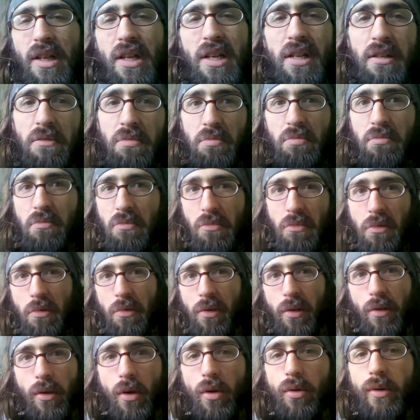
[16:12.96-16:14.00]
Yeah,
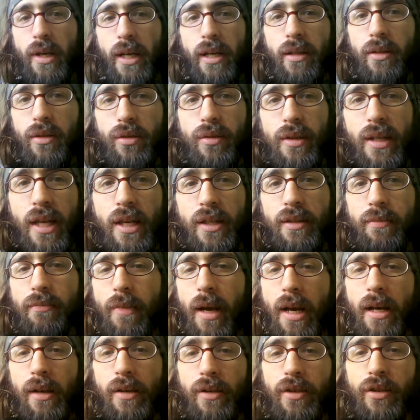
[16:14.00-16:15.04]
okay, 2,000
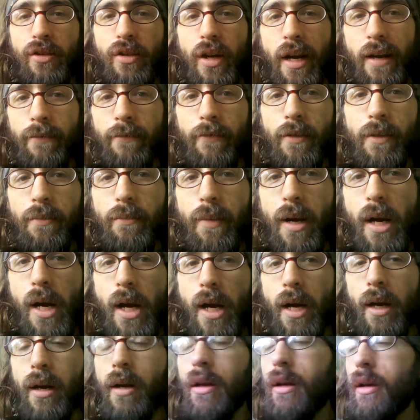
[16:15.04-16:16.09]
miles, great for the
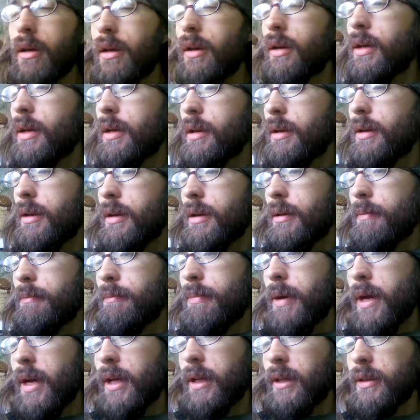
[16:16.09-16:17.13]
bearing.
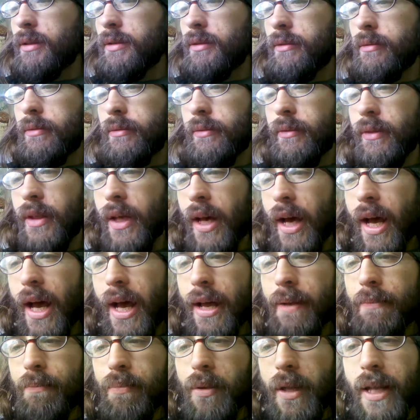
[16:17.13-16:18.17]
But
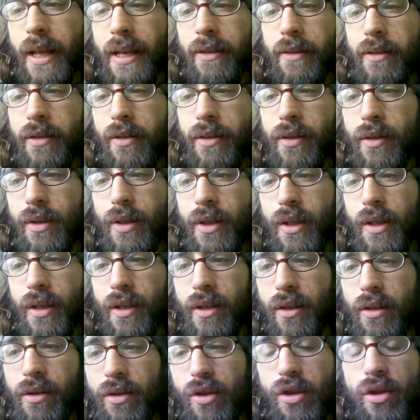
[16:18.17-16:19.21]
I plan to
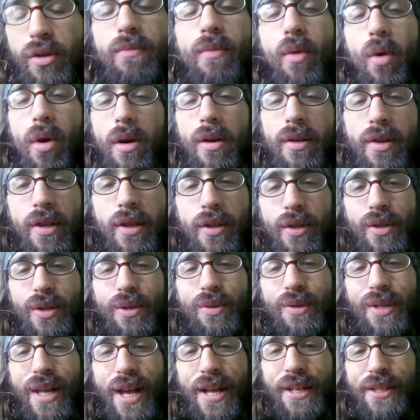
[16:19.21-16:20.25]
do more than
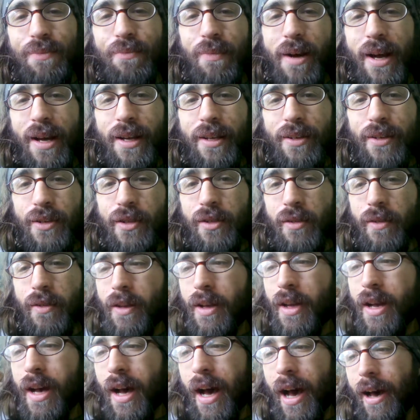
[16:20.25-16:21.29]
2,000 miles.
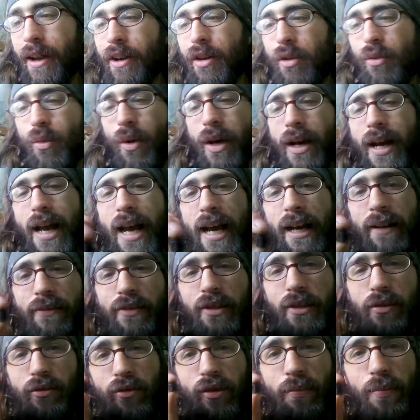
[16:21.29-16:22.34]
I don't want to
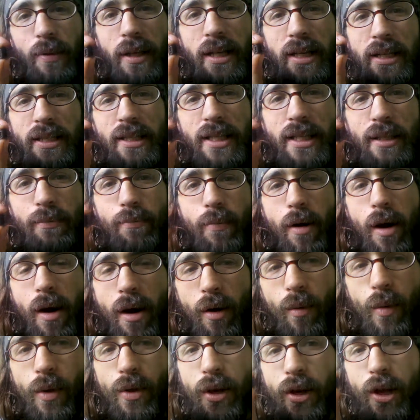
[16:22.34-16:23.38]
have to replace this
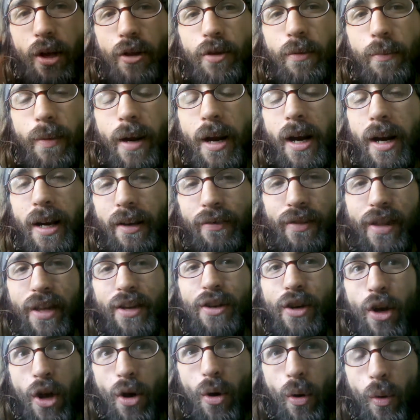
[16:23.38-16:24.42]
bearing with another bearing and
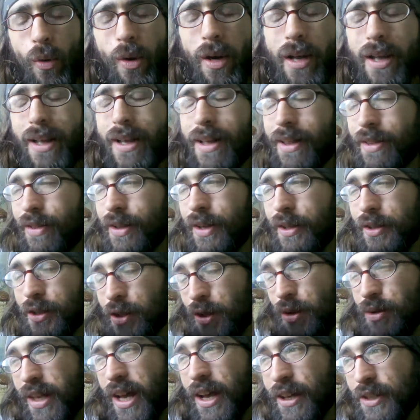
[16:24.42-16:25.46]
then know that
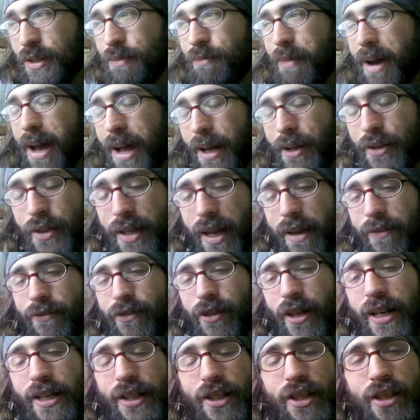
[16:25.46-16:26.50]
2,000 miles
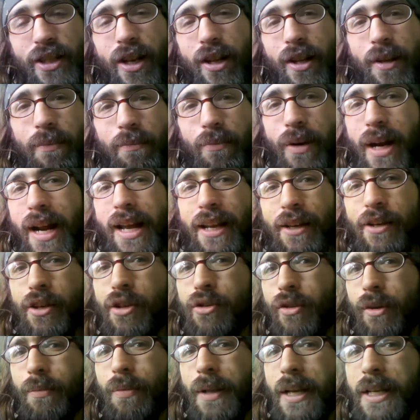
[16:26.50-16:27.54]
after I install a brand
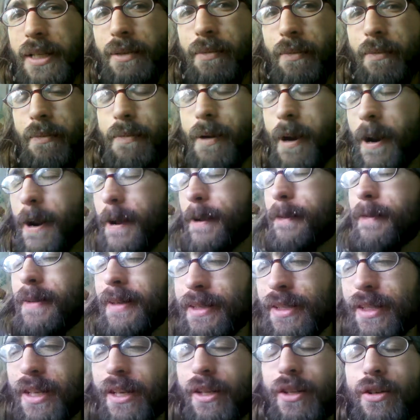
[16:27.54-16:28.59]
new replacement bearing,
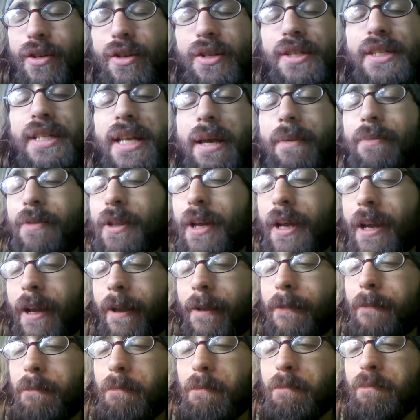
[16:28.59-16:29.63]
it's going to do the same thing
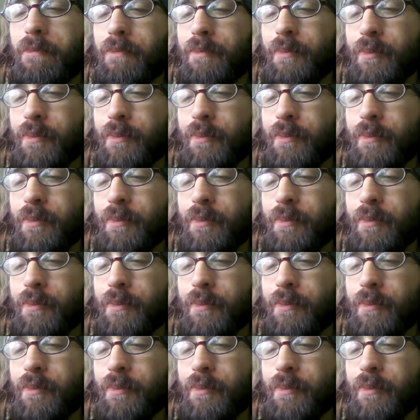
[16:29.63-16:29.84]
again.